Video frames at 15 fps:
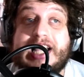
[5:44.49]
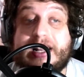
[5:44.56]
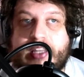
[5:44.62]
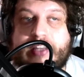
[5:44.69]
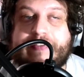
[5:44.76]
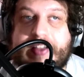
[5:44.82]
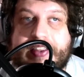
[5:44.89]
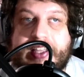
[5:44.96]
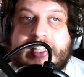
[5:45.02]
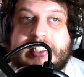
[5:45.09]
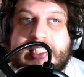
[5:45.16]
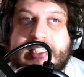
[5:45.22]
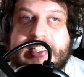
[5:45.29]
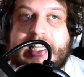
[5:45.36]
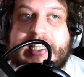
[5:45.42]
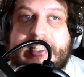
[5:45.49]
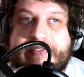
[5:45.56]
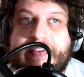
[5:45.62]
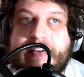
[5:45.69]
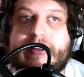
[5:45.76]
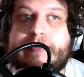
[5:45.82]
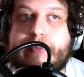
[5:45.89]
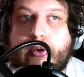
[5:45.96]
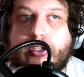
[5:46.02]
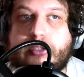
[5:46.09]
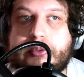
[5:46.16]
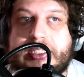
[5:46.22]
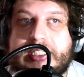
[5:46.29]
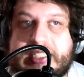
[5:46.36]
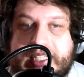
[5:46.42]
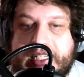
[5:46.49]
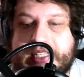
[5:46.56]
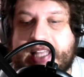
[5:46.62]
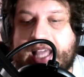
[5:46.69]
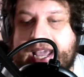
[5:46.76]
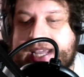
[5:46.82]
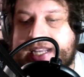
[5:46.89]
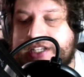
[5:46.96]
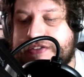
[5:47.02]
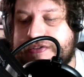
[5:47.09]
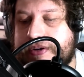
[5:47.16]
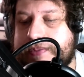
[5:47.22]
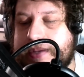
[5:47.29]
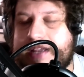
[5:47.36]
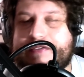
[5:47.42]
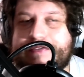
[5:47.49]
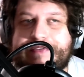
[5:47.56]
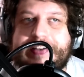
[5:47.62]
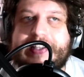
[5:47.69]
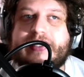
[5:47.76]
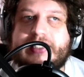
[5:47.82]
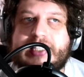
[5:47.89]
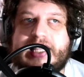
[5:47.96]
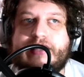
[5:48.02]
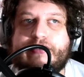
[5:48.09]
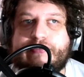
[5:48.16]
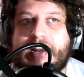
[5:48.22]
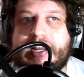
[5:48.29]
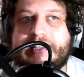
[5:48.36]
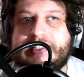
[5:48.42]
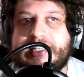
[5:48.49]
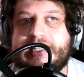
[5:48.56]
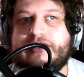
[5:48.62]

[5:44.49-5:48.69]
I mean, the fact that, as I say, he's very mouldable, he's still in that age group, it feels like the right deal.